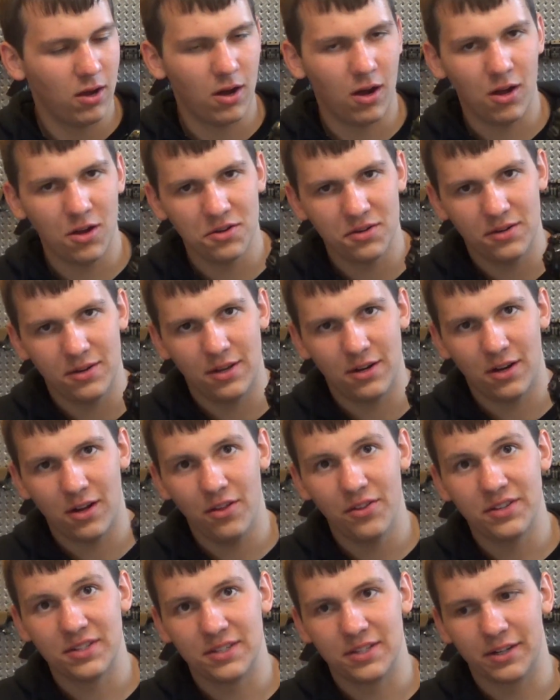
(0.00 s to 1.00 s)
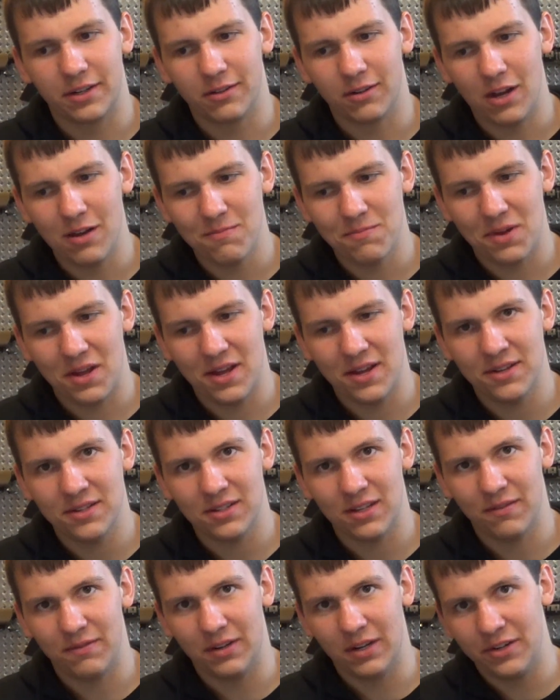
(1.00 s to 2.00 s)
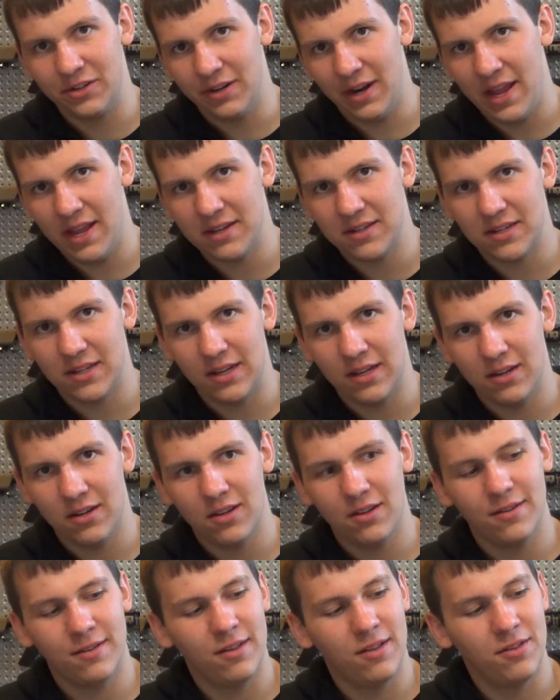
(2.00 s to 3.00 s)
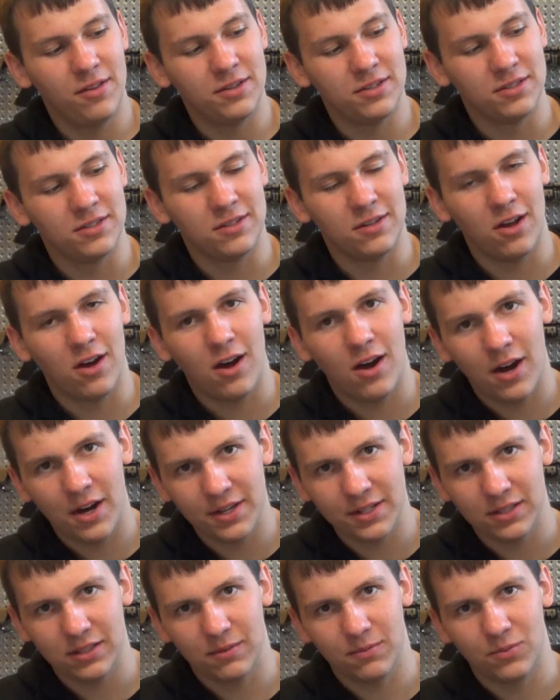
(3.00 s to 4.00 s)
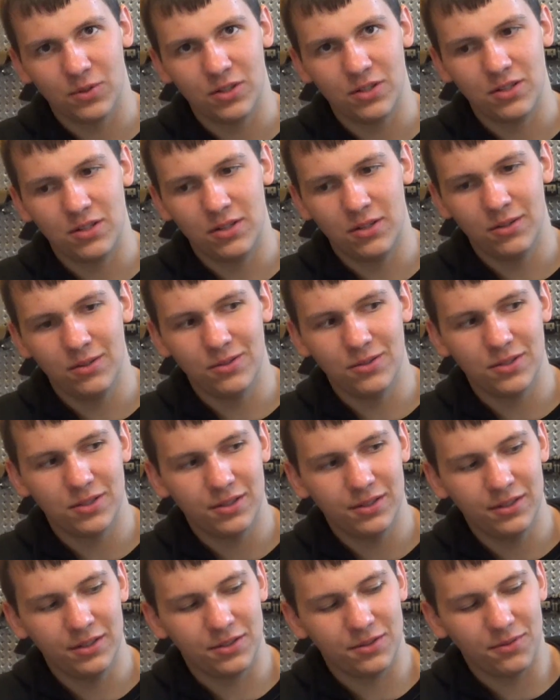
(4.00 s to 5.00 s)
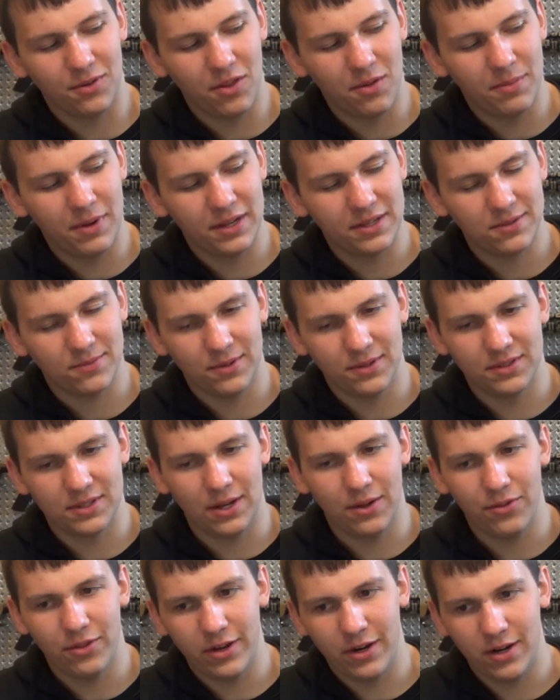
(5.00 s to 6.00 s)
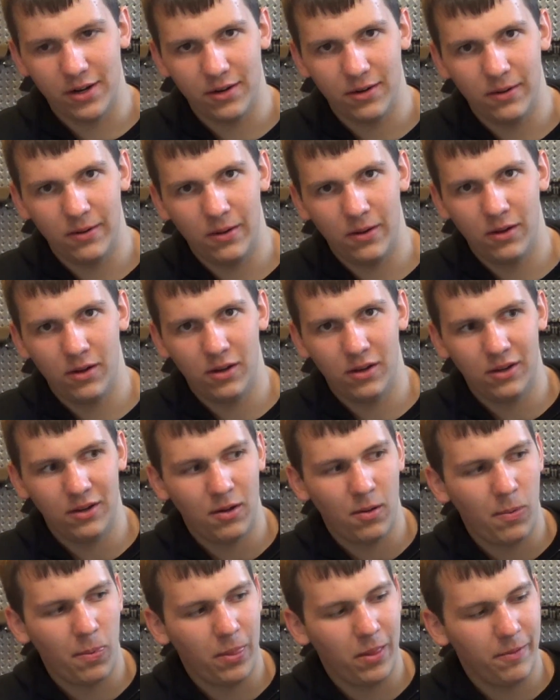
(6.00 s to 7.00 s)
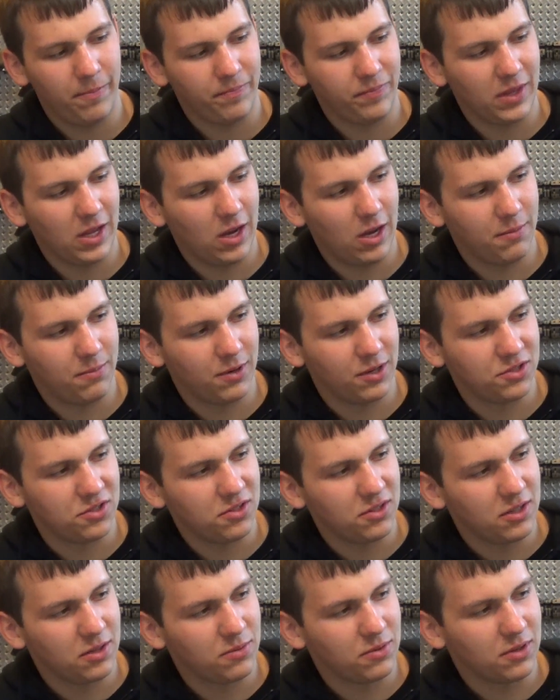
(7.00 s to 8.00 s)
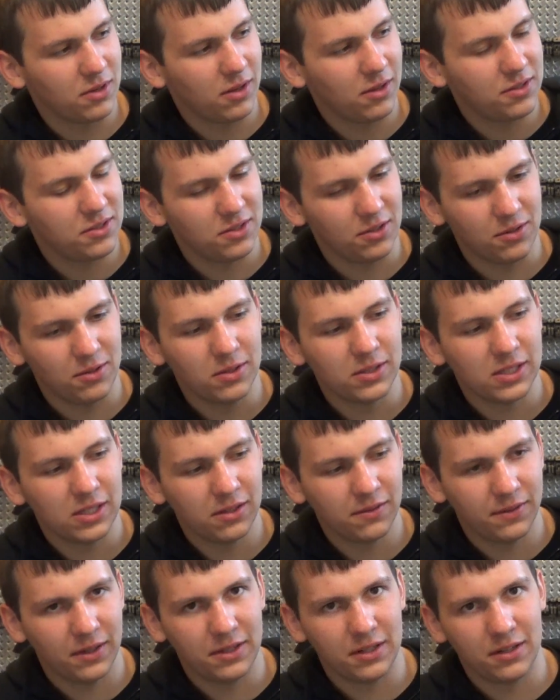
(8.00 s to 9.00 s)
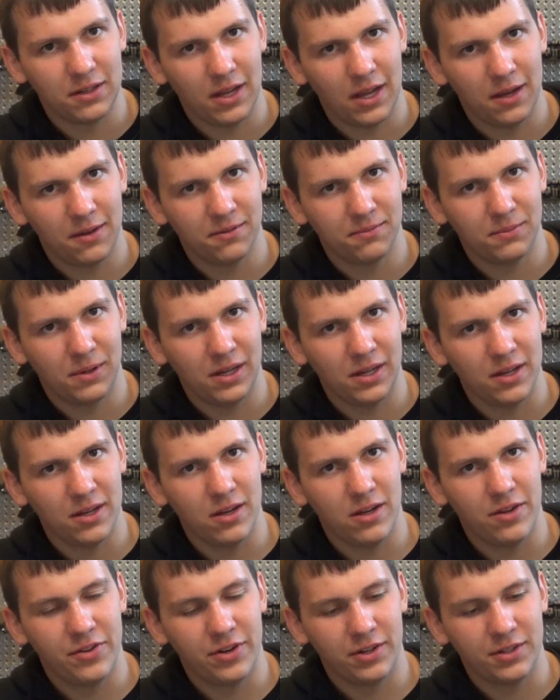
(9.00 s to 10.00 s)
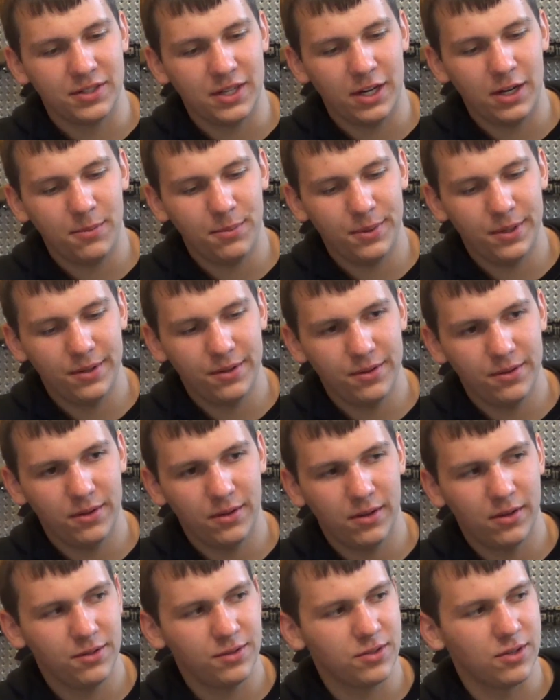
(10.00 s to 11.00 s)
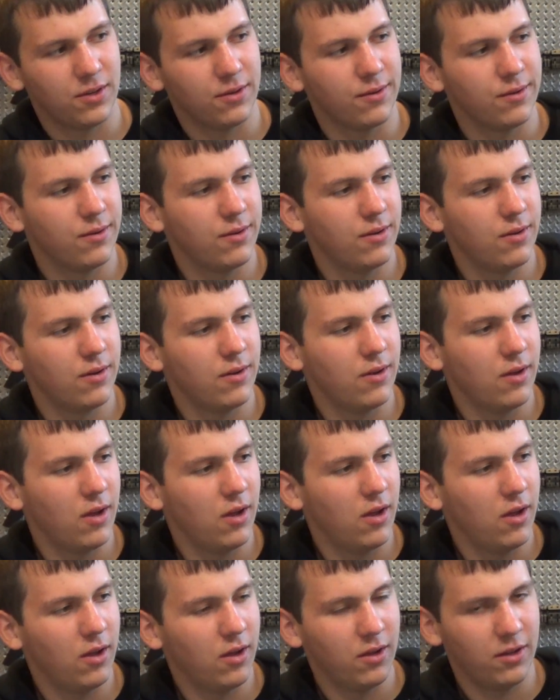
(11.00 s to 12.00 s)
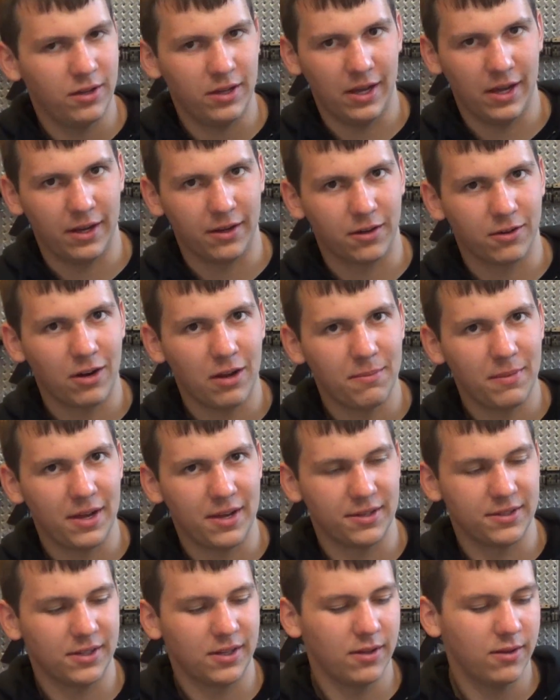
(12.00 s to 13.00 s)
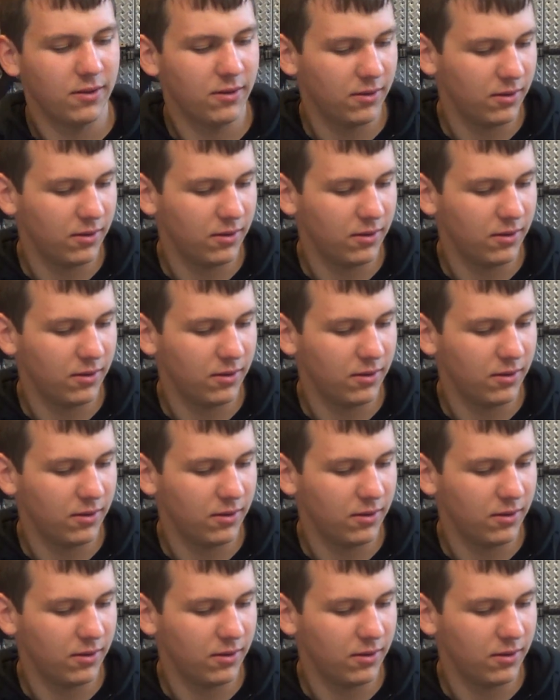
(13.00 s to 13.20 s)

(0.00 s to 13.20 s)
All in all, this is a great mask. If you're under 18, this is an awesome one to use. It's one of the best ones out there. I personally would still use it if I didn't have my other setup. So, yeah, great mask.